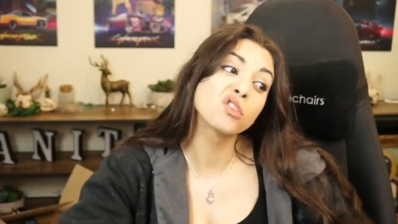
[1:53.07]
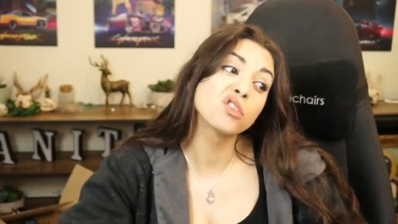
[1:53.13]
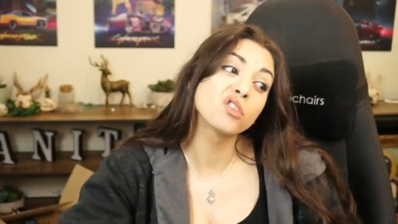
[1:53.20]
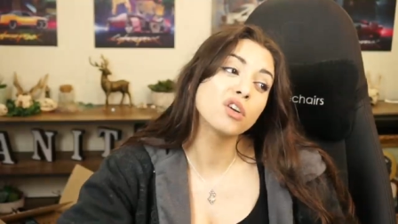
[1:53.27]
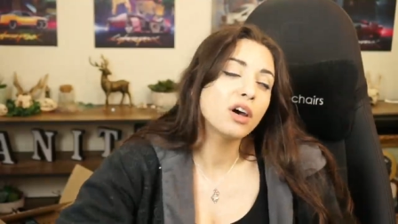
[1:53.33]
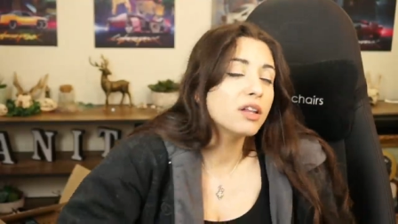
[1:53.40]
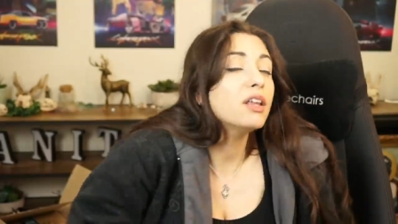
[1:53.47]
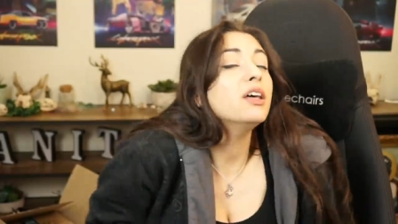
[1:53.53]

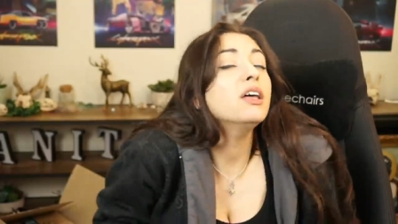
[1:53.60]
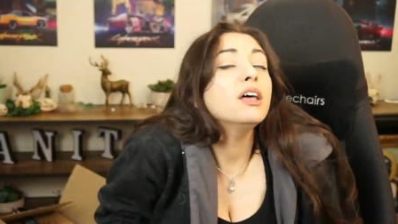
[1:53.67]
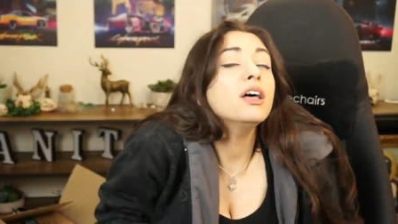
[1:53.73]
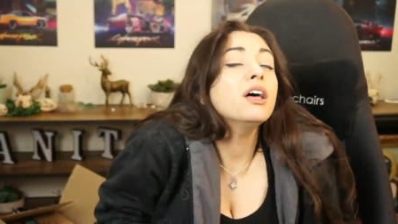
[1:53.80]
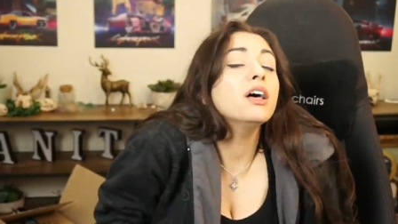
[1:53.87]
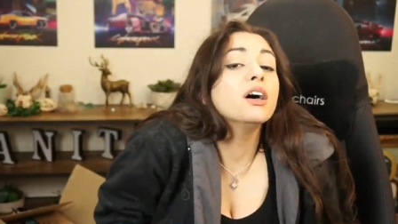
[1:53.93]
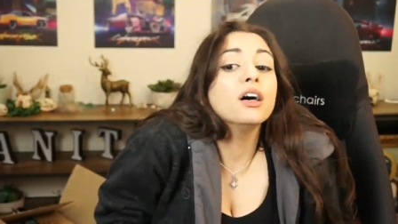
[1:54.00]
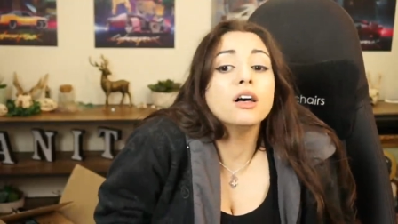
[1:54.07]
I
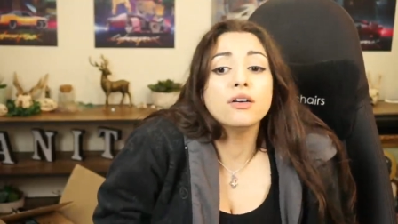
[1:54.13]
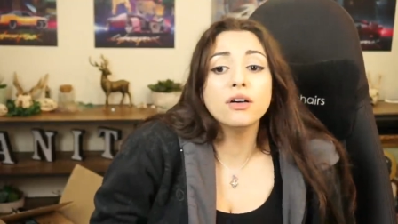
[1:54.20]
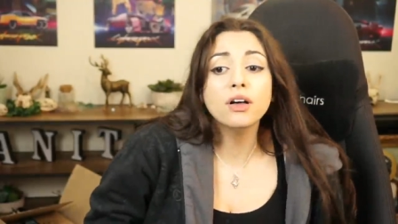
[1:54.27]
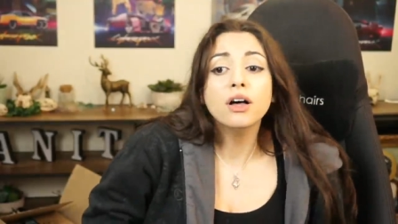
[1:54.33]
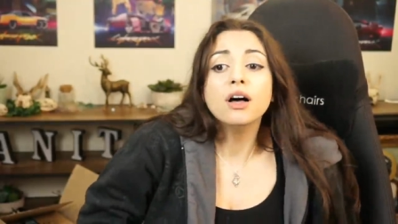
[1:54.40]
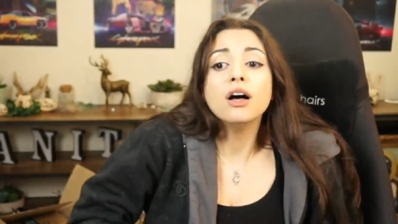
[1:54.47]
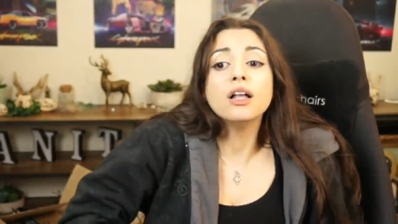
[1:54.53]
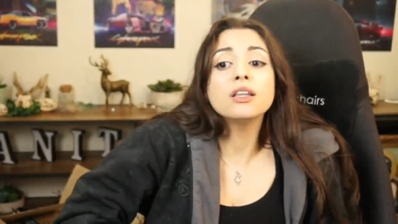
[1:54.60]
love,
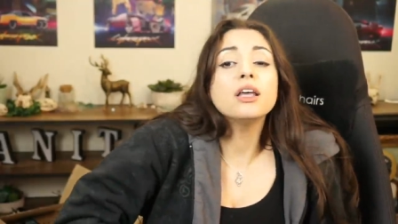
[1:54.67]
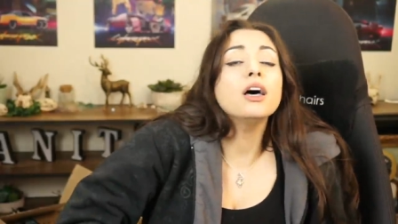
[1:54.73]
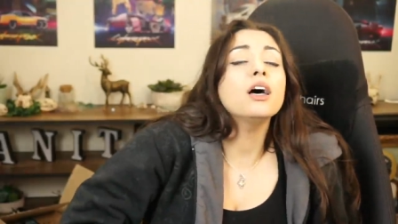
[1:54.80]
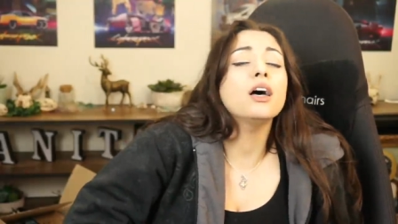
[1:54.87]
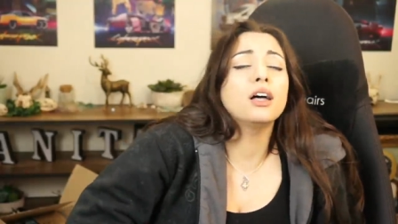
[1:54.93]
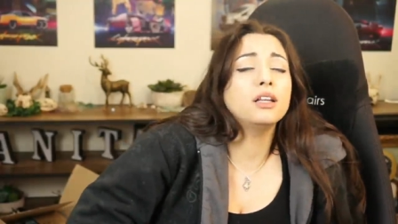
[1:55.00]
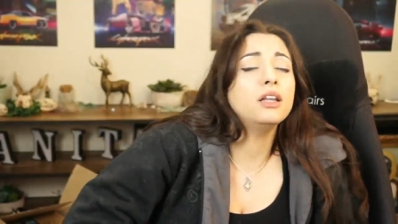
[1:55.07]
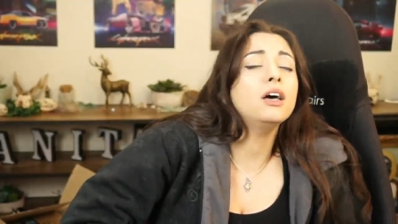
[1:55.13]
I love,
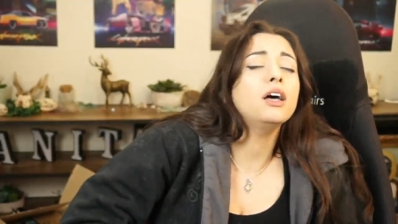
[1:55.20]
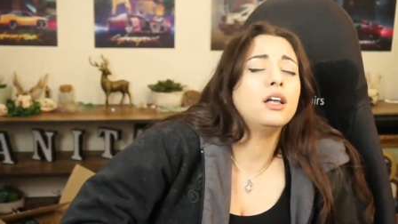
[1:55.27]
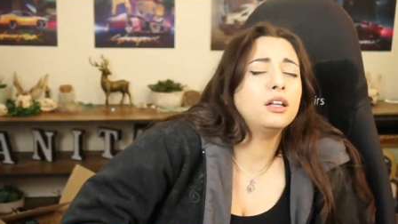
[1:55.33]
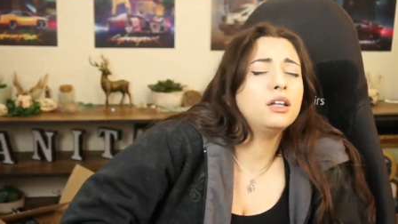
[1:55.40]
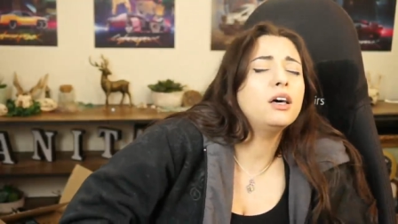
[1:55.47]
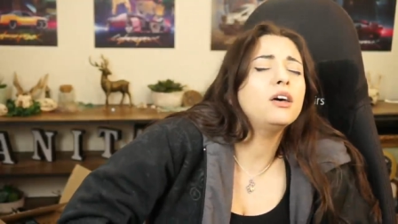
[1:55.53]
I love, I love